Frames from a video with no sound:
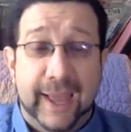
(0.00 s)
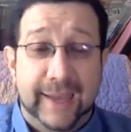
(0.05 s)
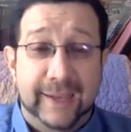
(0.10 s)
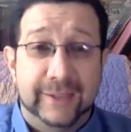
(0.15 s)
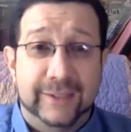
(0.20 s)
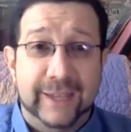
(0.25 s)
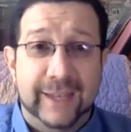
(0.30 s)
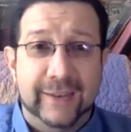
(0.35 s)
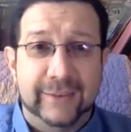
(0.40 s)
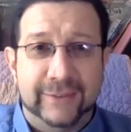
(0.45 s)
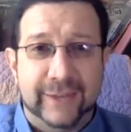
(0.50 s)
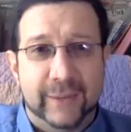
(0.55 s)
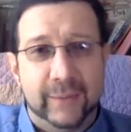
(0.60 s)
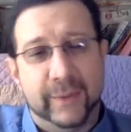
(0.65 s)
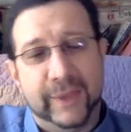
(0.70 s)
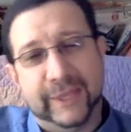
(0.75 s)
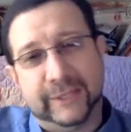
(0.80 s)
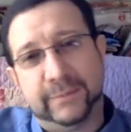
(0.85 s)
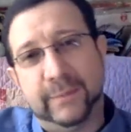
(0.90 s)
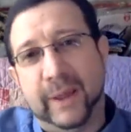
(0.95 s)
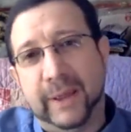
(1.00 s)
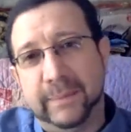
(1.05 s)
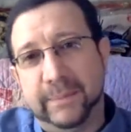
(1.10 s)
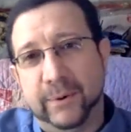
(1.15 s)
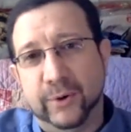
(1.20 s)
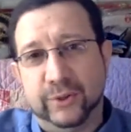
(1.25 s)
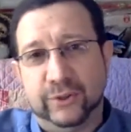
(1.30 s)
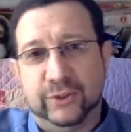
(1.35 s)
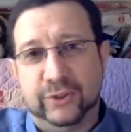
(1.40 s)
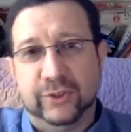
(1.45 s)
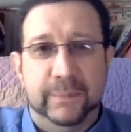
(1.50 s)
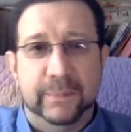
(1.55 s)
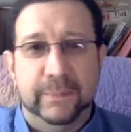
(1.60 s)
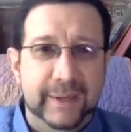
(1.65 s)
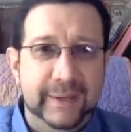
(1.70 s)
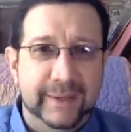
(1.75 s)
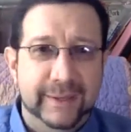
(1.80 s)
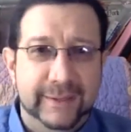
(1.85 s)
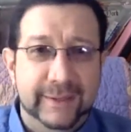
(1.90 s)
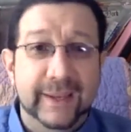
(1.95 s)
And instead of saying, well, that's my personal
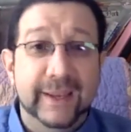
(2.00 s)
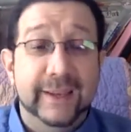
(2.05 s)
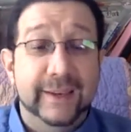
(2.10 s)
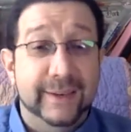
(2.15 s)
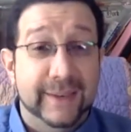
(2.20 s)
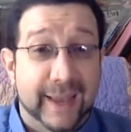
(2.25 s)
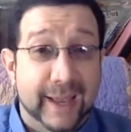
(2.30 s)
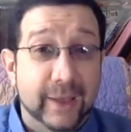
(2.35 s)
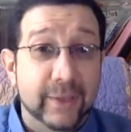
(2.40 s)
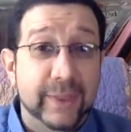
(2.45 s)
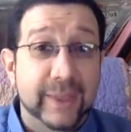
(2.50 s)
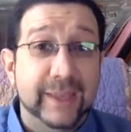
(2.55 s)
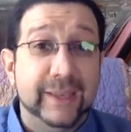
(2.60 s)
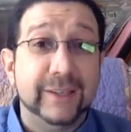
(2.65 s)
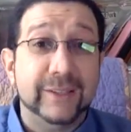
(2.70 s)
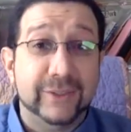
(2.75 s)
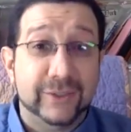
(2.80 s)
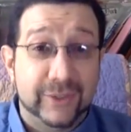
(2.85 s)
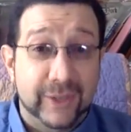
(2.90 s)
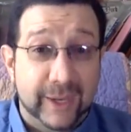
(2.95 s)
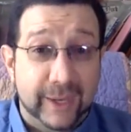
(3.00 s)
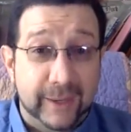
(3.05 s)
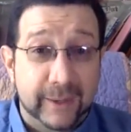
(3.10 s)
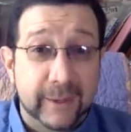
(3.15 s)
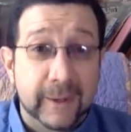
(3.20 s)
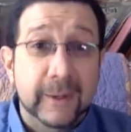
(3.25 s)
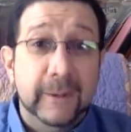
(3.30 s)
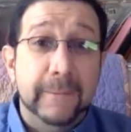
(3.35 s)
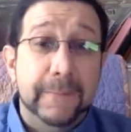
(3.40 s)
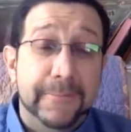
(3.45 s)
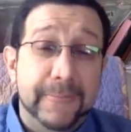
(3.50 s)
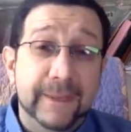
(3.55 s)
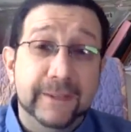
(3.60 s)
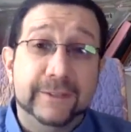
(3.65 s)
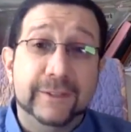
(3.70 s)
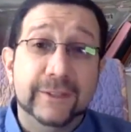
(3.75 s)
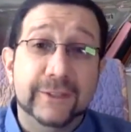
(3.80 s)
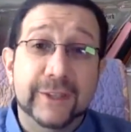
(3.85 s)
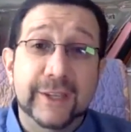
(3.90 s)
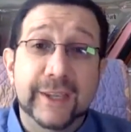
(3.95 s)
opinion, now they can say,
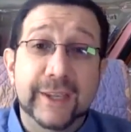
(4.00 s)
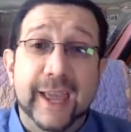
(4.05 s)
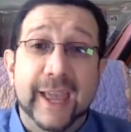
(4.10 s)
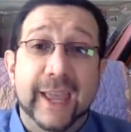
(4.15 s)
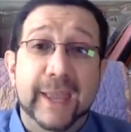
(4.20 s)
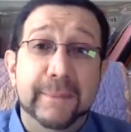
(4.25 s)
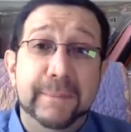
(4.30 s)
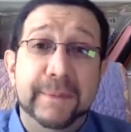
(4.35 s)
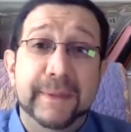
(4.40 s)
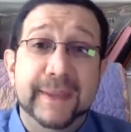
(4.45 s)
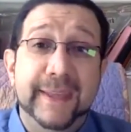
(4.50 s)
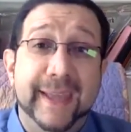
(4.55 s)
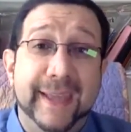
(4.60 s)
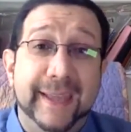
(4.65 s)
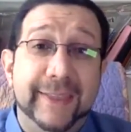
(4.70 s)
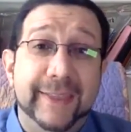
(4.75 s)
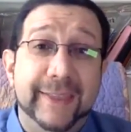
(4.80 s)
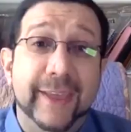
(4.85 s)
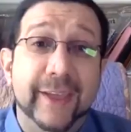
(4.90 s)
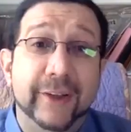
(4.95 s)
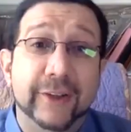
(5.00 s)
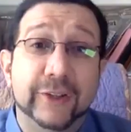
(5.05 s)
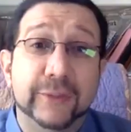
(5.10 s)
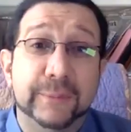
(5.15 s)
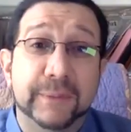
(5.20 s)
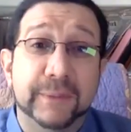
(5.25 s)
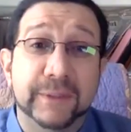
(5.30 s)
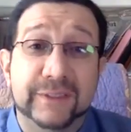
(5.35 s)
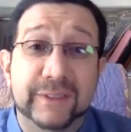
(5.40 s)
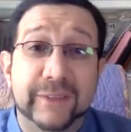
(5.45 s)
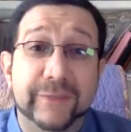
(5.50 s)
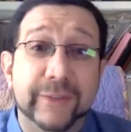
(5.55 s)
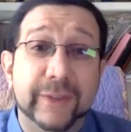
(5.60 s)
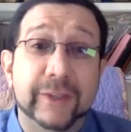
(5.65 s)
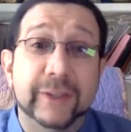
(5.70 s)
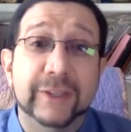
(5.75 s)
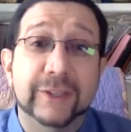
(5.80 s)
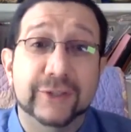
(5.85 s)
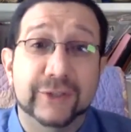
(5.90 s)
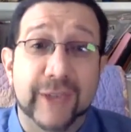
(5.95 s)
this is the APA. They are
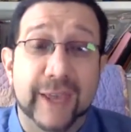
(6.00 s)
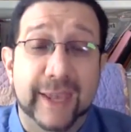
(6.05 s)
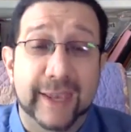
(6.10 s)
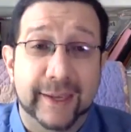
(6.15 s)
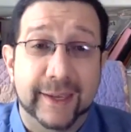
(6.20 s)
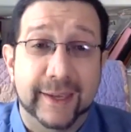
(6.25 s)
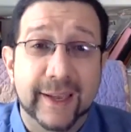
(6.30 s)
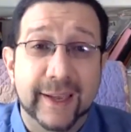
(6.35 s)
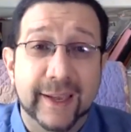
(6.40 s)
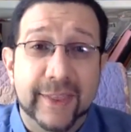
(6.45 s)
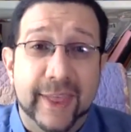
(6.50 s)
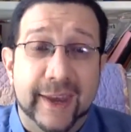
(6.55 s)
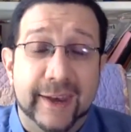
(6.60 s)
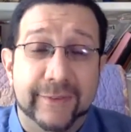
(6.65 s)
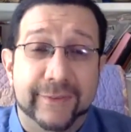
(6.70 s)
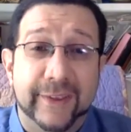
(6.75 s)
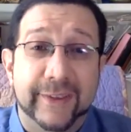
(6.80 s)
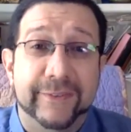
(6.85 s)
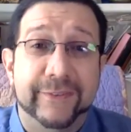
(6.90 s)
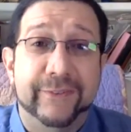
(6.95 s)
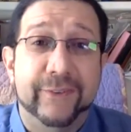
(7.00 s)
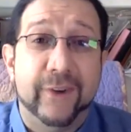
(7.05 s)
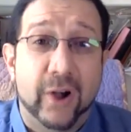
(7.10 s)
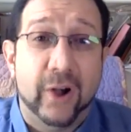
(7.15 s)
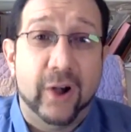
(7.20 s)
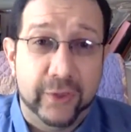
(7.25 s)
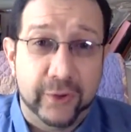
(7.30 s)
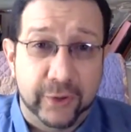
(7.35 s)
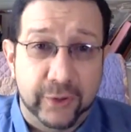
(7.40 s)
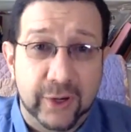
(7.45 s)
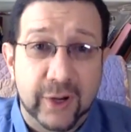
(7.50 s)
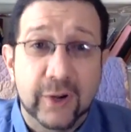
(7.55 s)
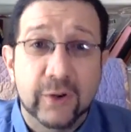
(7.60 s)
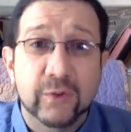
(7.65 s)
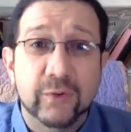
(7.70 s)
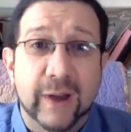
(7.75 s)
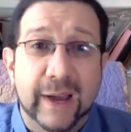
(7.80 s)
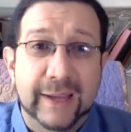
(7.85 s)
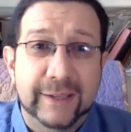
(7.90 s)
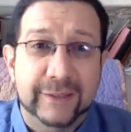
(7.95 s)
specifically saying that if a father
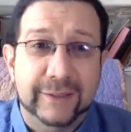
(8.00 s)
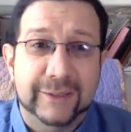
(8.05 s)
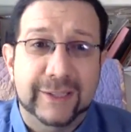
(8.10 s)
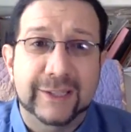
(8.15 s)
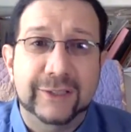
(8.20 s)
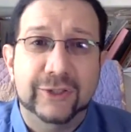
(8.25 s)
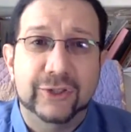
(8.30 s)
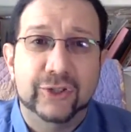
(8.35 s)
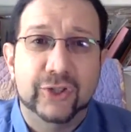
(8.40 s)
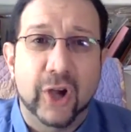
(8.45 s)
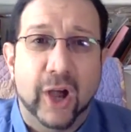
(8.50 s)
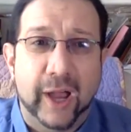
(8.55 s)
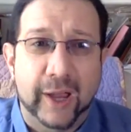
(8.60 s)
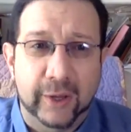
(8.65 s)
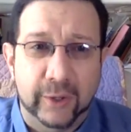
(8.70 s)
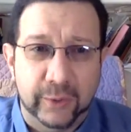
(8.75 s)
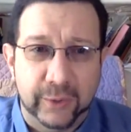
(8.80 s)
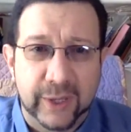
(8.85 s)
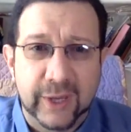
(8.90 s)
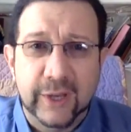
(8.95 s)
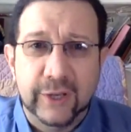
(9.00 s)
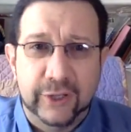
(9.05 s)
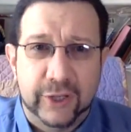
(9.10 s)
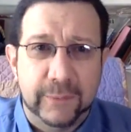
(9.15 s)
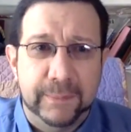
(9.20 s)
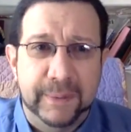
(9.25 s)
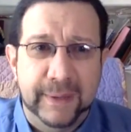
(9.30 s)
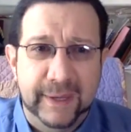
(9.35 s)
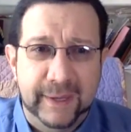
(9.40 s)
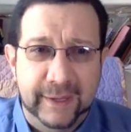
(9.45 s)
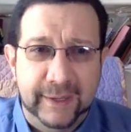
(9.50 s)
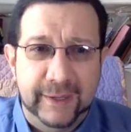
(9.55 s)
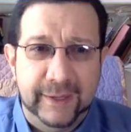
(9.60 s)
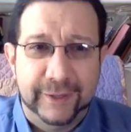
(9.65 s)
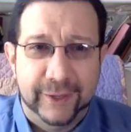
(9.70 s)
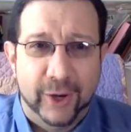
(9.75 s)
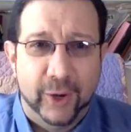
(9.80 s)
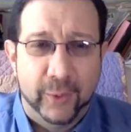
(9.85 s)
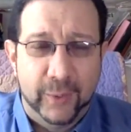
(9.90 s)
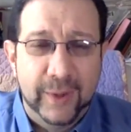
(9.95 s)
raises his child to be,
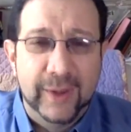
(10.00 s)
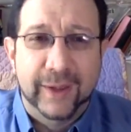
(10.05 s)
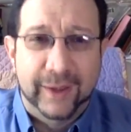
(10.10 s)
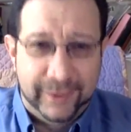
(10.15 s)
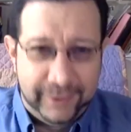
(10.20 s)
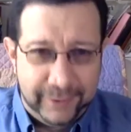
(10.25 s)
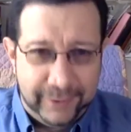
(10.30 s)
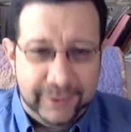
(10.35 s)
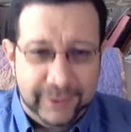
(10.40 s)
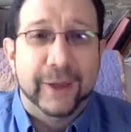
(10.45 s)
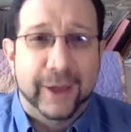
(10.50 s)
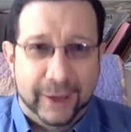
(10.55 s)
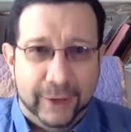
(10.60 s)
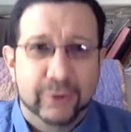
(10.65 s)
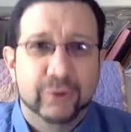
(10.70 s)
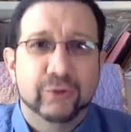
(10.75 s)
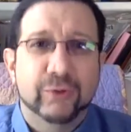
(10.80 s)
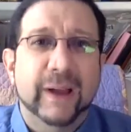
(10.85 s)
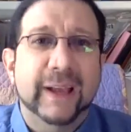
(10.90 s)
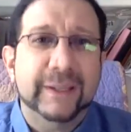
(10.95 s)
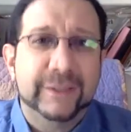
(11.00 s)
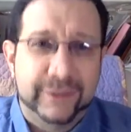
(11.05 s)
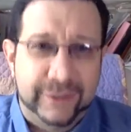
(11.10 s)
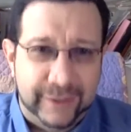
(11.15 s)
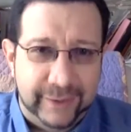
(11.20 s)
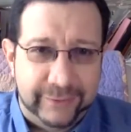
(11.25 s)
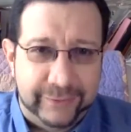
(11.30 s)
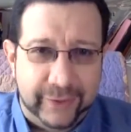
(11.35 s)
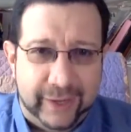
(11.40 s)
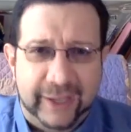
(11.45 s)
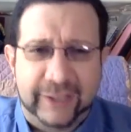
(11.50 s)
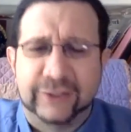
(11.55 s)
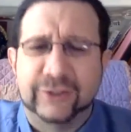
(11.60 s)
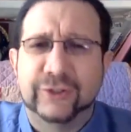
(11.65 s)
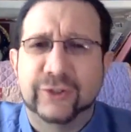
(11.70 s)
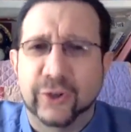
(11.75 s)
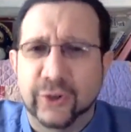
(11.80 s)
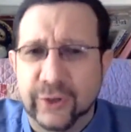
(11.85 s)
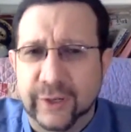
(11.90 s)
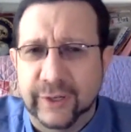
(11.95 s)
you know, aggressive,
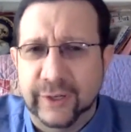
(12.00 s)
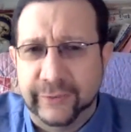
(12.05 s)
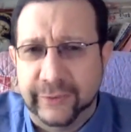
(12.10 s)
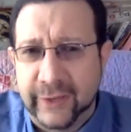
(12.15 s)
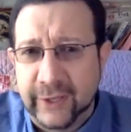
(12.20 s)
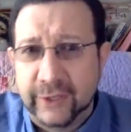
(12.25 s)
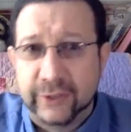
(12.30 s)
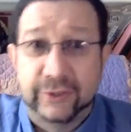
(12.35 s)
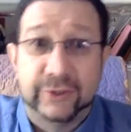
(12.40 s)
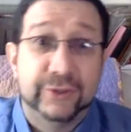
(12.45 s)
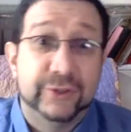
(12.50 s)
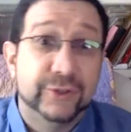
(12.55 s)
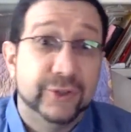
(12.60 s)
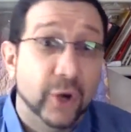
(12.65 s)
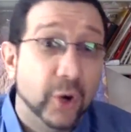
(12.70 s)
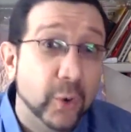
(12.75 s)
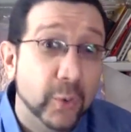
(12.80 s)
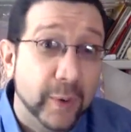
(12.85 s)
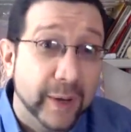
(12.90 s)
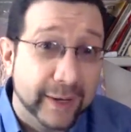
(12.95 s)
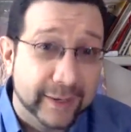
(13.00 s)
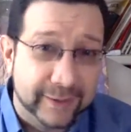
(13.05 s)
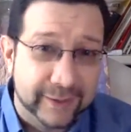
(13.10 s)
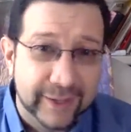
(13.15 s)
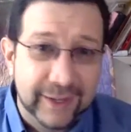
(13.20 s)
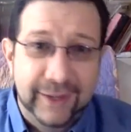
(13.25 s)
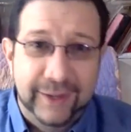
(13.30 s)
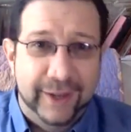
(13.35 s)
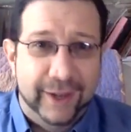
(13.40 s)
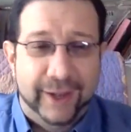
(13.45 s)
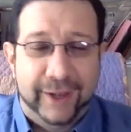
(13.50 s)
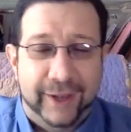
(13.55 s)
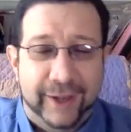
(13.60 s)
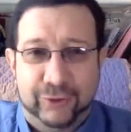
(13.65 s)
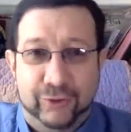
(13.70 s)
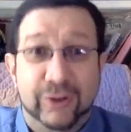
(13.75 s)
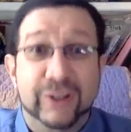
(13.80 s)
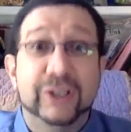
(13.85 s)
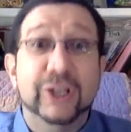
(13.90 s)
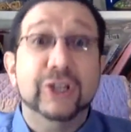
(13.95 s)
assertive, stoic,
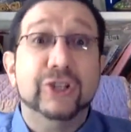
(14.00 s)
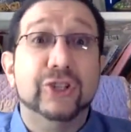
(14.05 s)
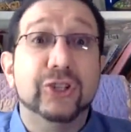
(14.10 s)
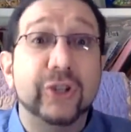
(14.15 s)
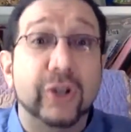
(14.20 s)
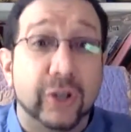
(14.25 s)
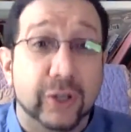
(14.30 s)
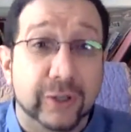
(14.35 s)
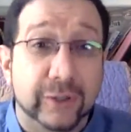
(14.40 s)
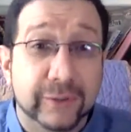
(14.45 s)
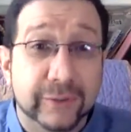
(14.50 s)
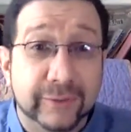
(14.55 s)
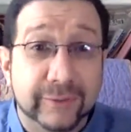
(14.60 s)
traditional,